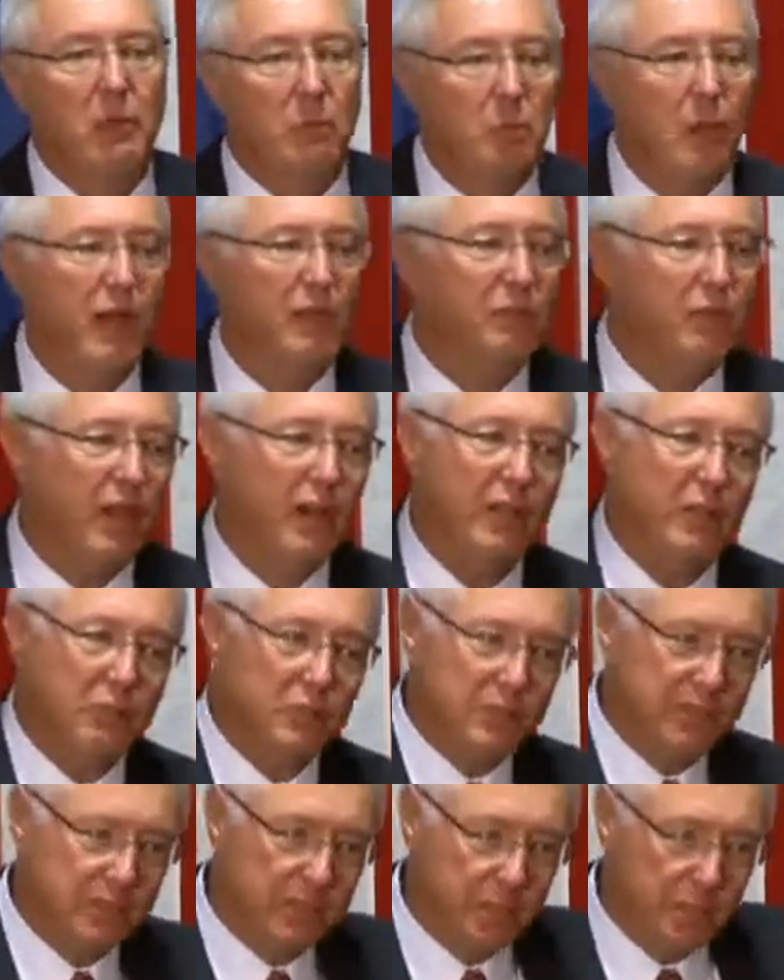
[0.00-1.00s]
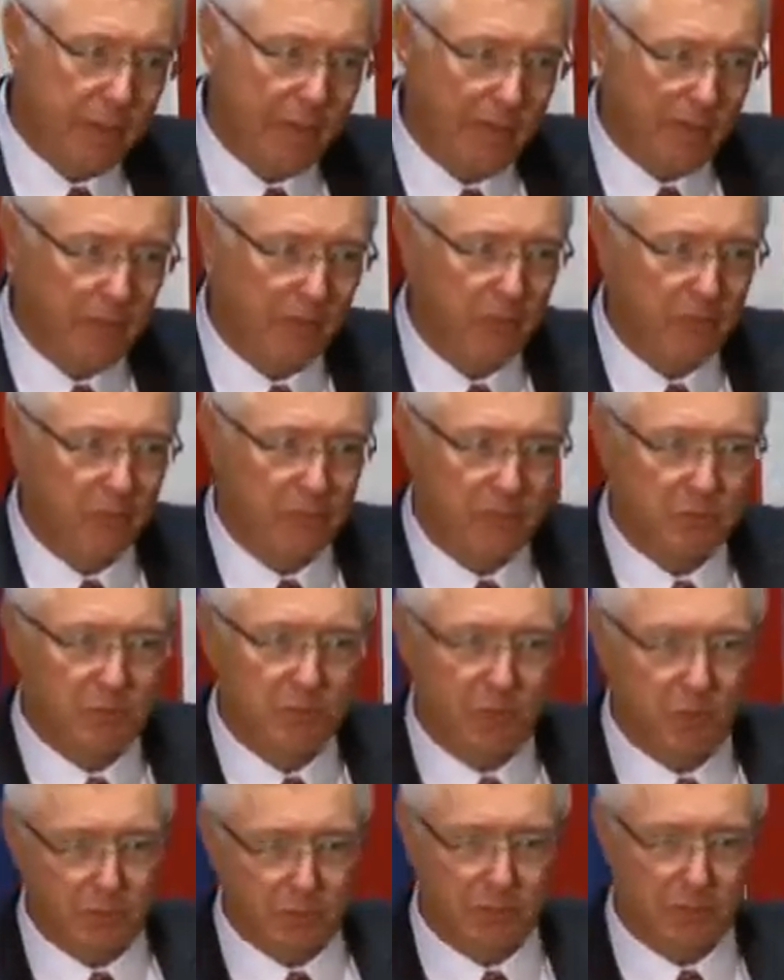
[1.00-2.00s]
My father was in the battle that was
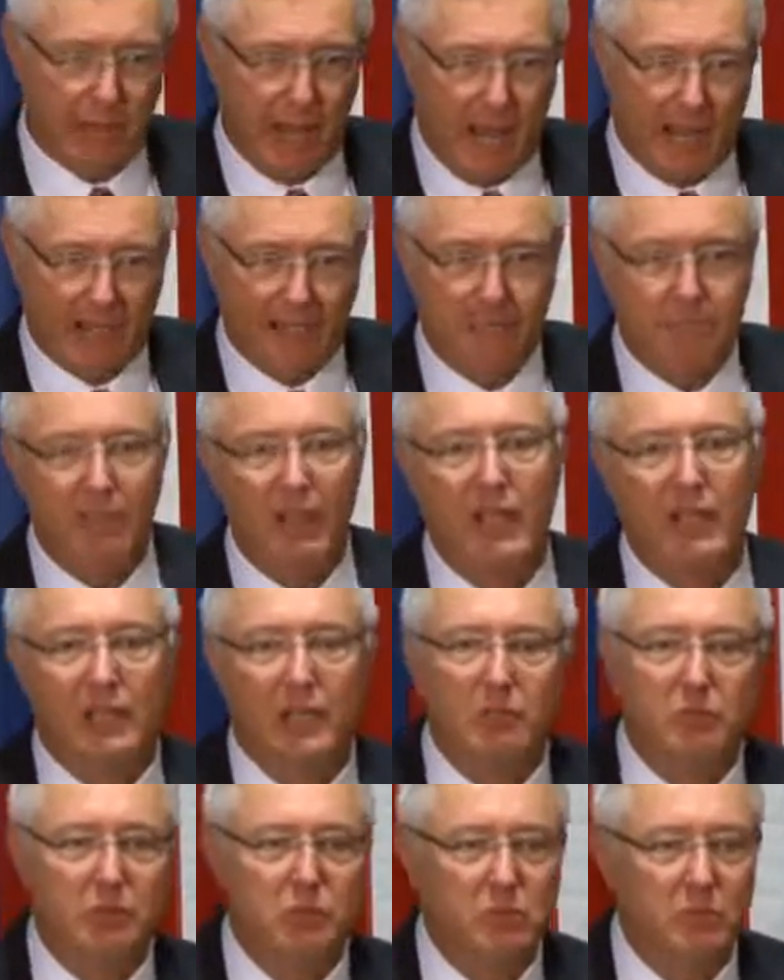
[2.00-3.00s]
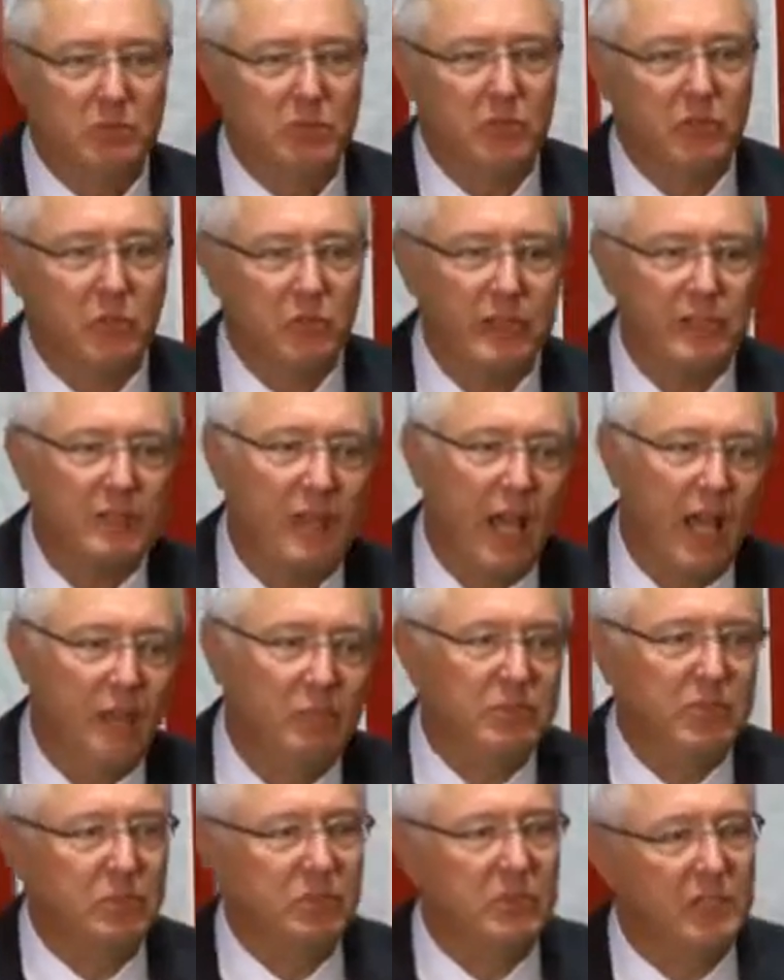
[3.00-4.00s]
pushed back. He was wounded 3
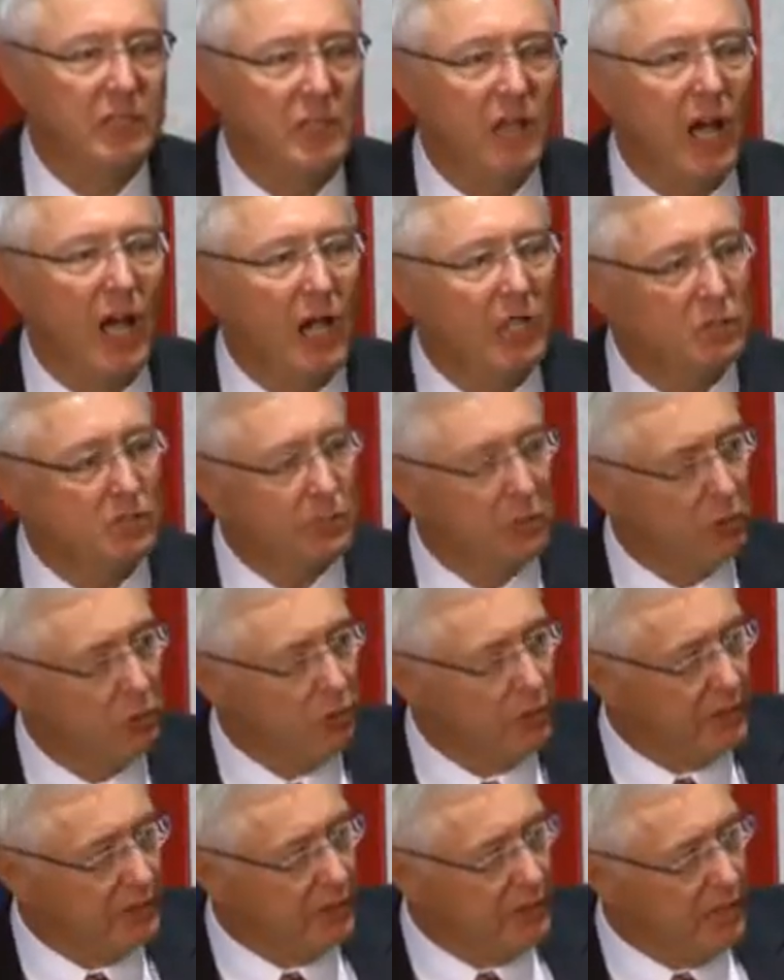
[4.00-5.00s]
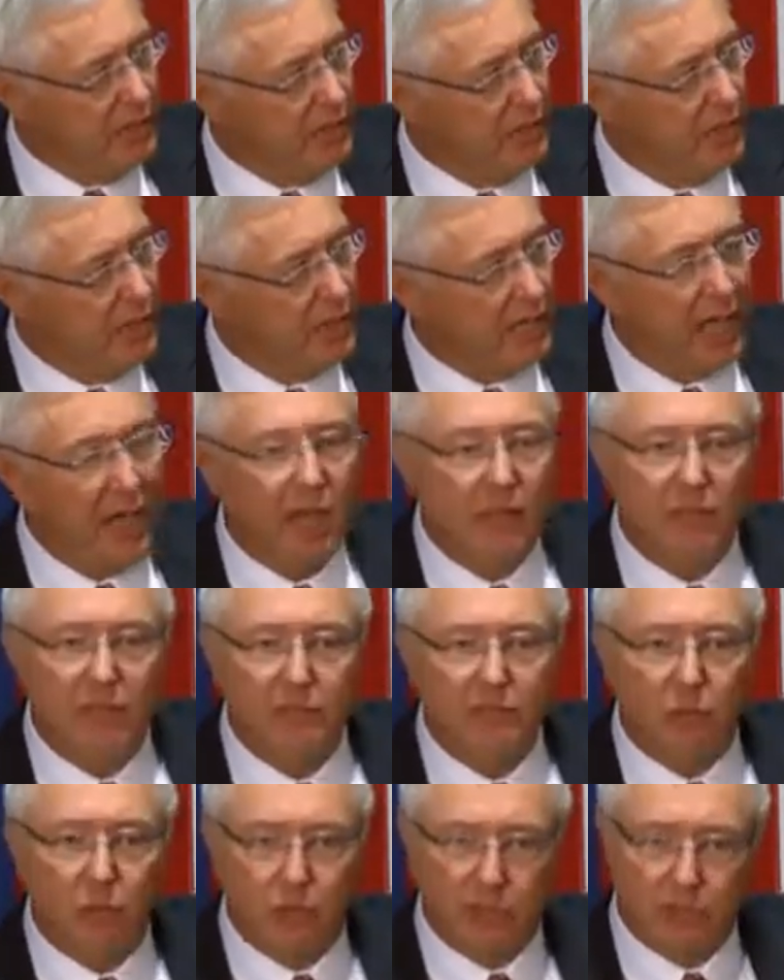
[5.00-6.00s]
times. He was in a hospital when the
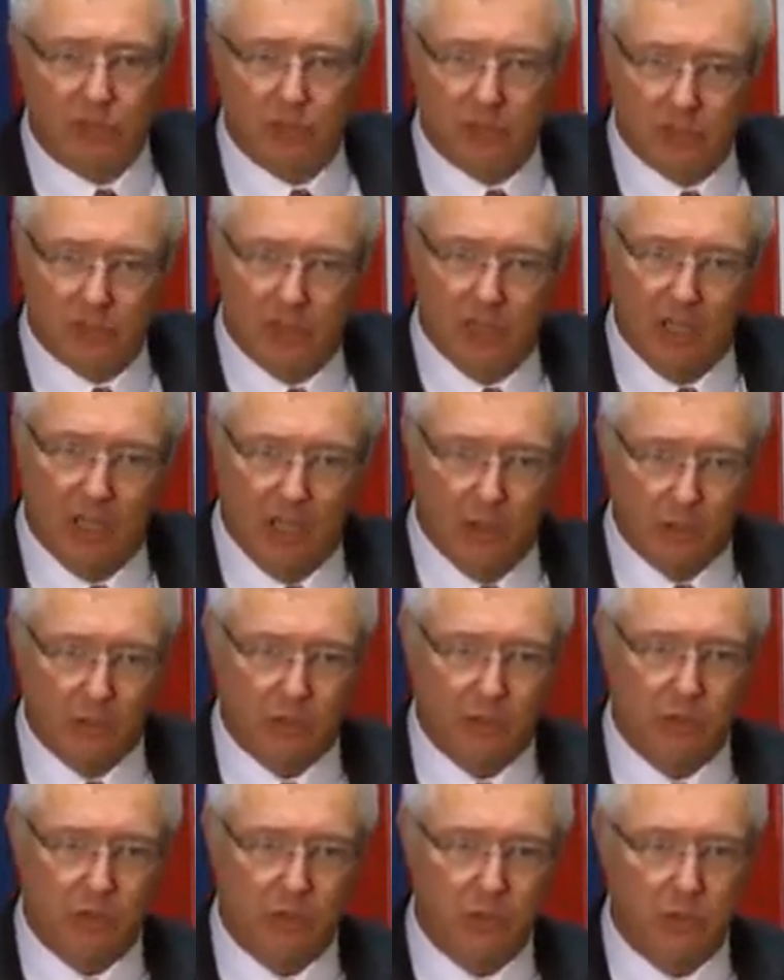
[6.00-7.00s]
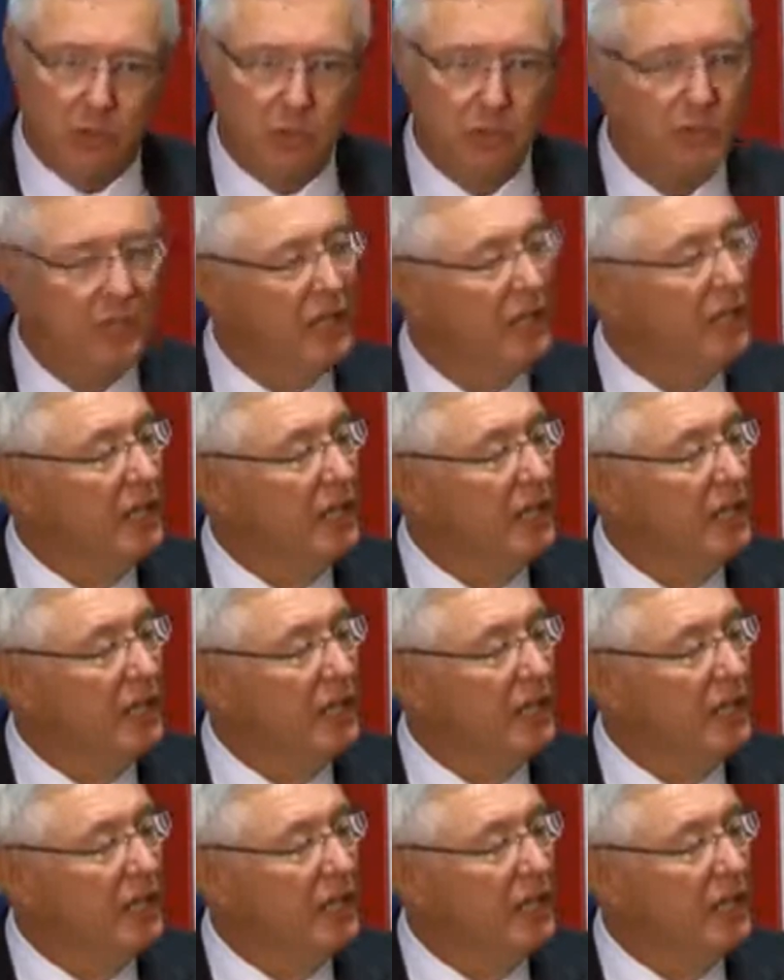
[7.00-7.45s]
Allied forces withdrew.